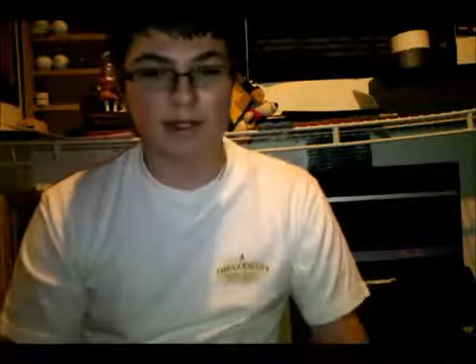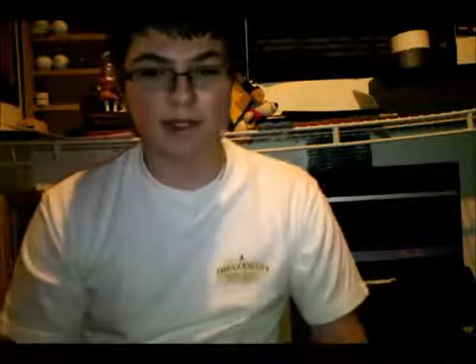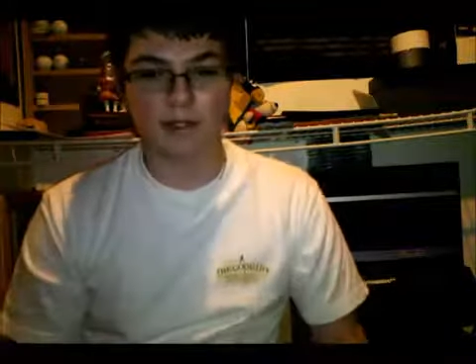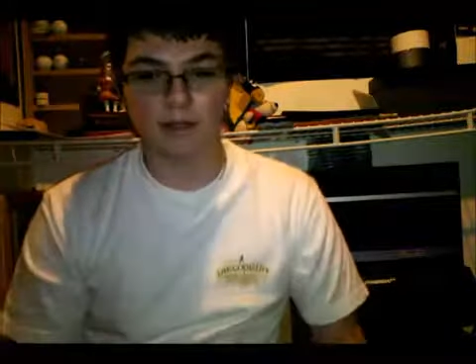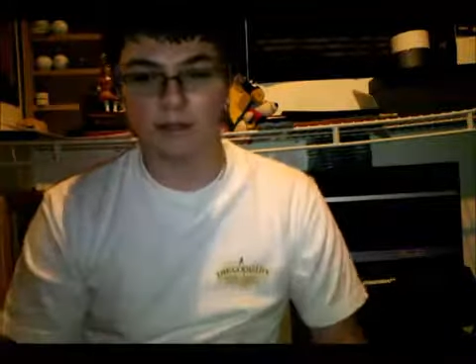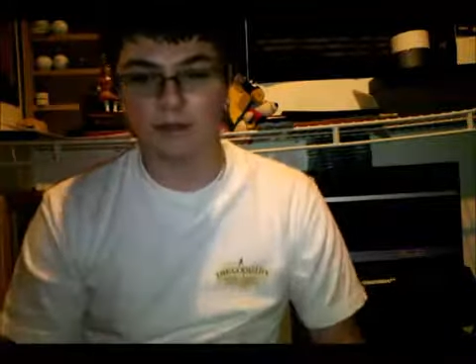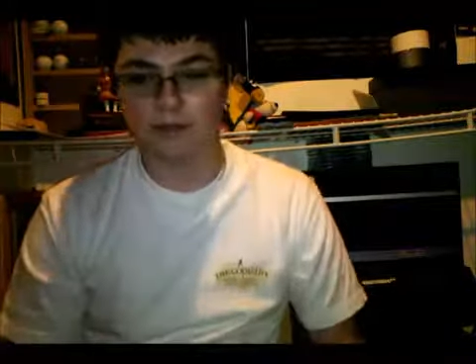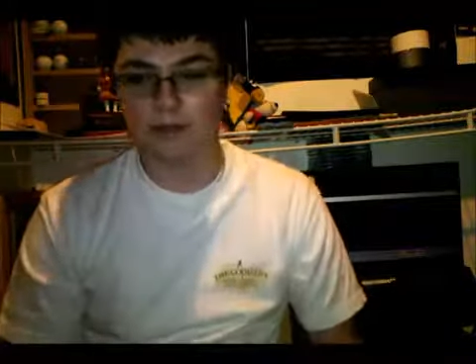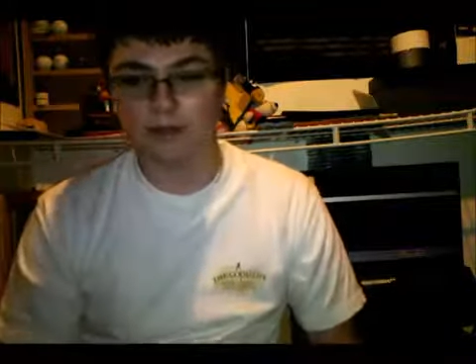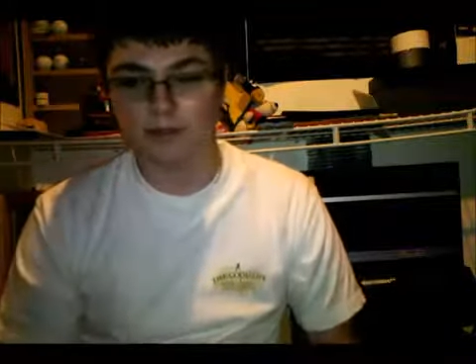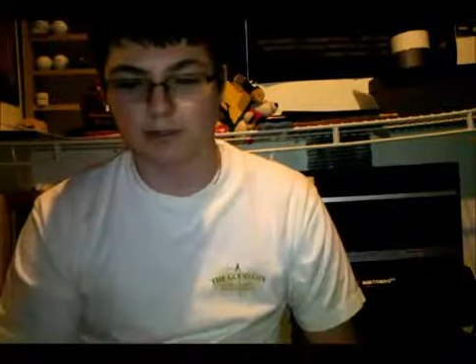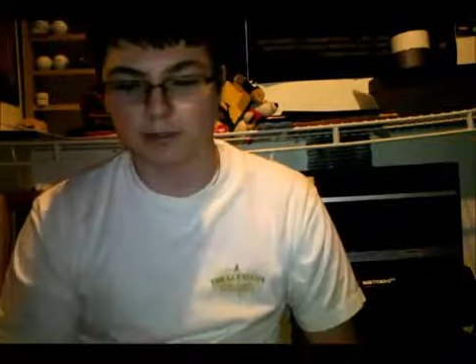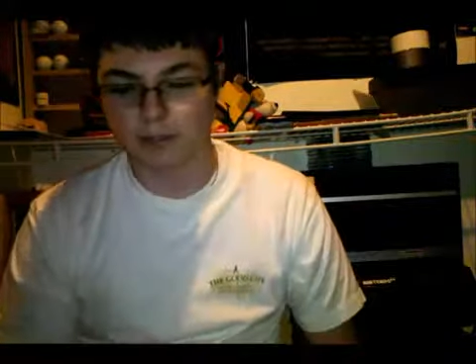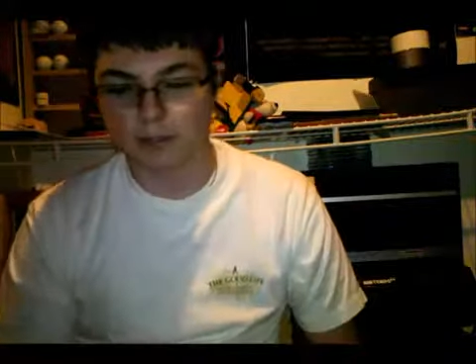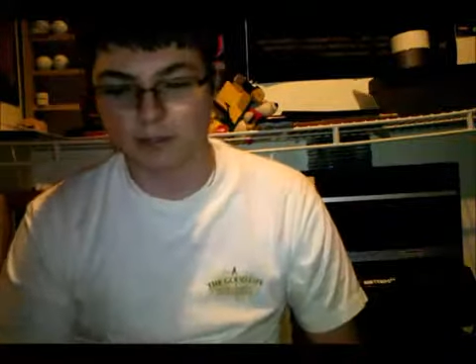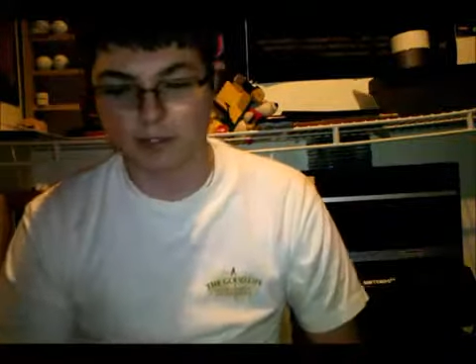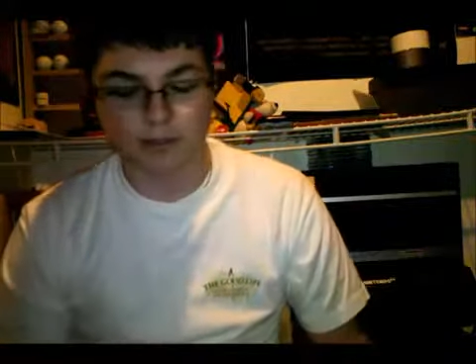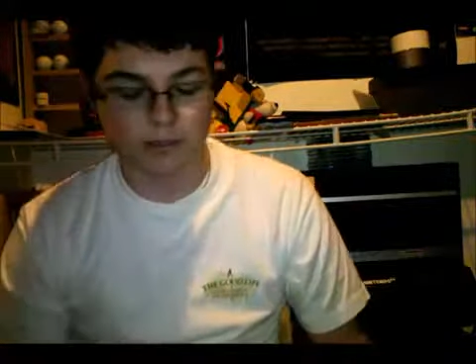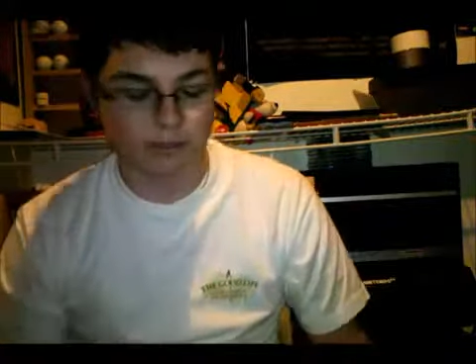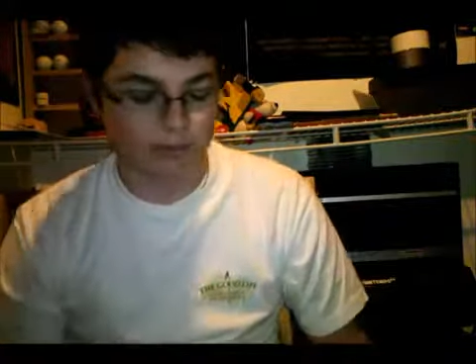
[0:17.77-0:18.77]
stay tuned for this
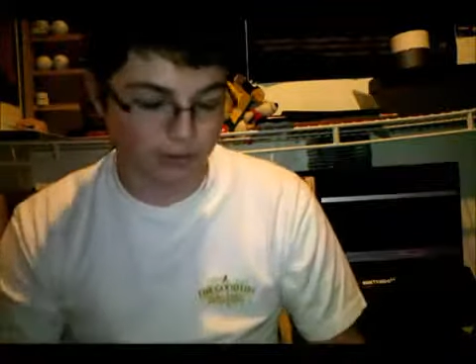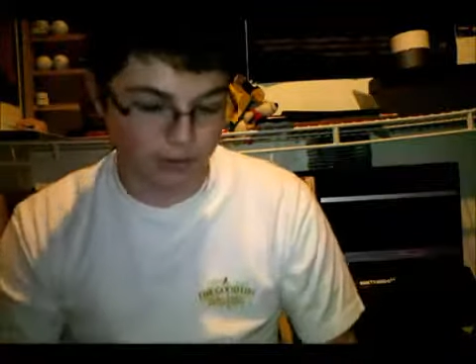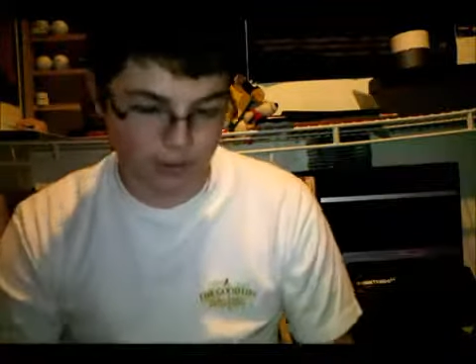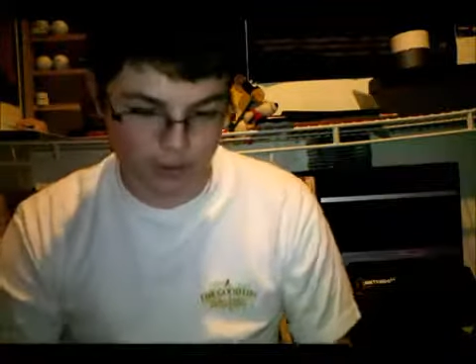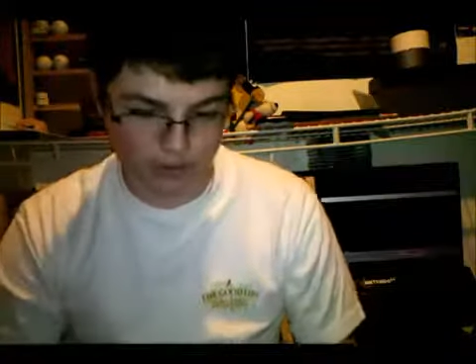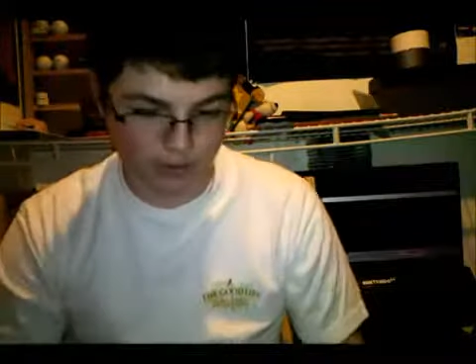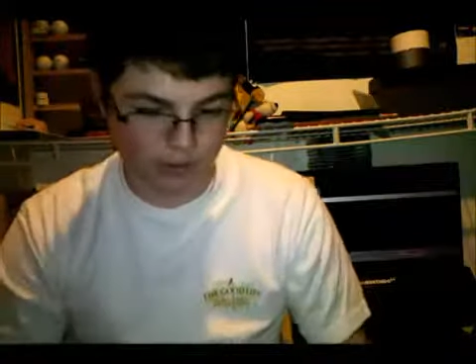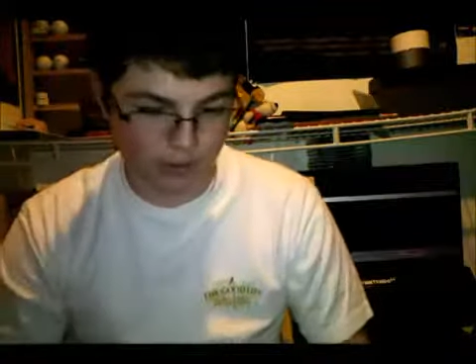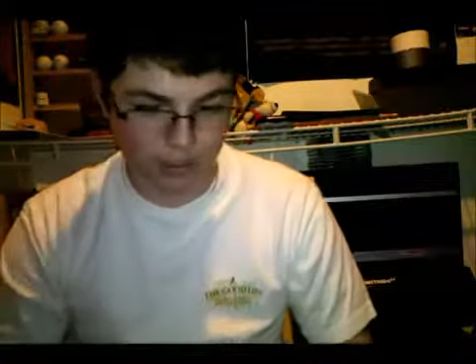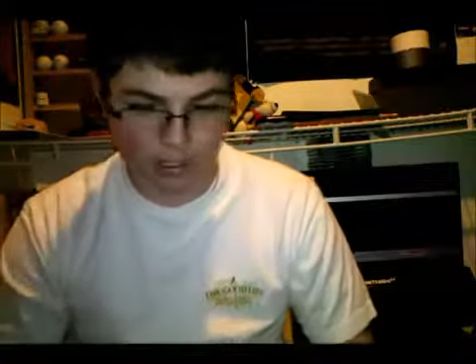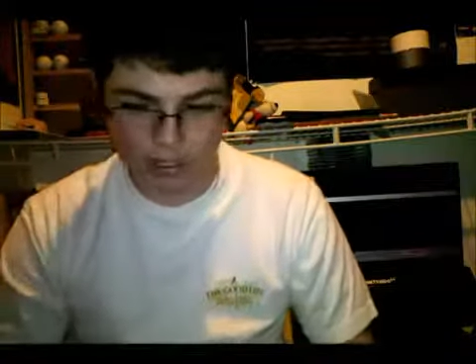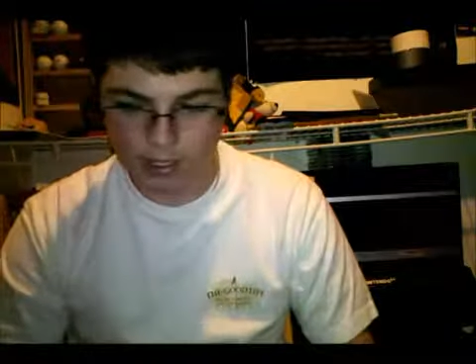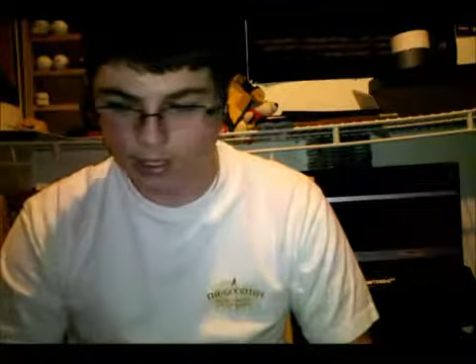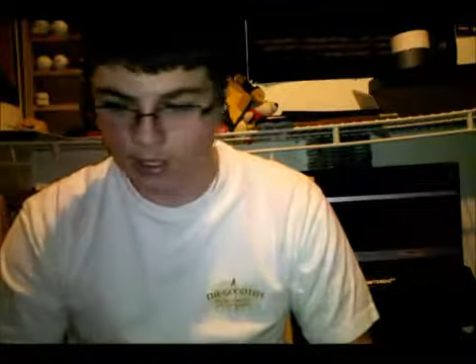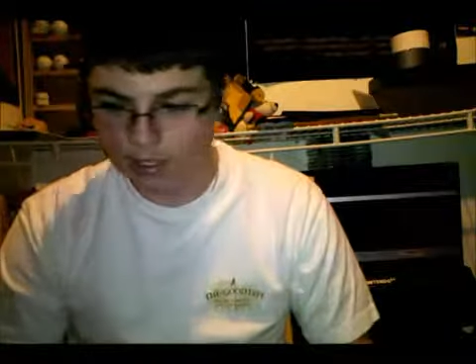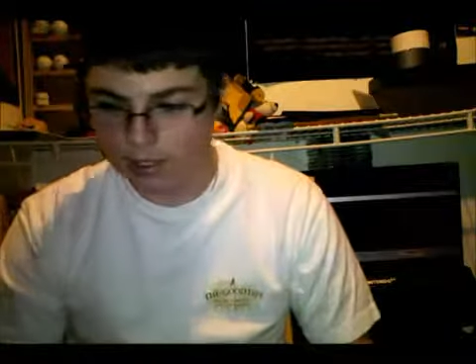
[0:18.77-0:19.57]
one. This one's really cool.